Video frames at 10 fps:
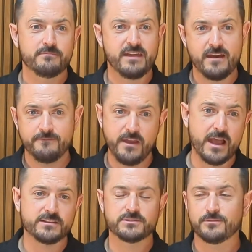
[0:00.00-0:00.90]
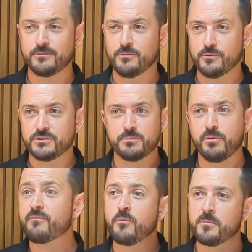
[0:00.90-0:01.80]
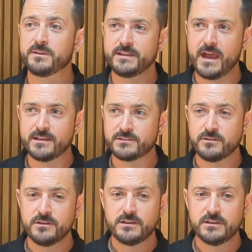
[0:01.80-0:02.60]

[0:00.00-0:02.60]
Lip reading: that fast or to perform a task.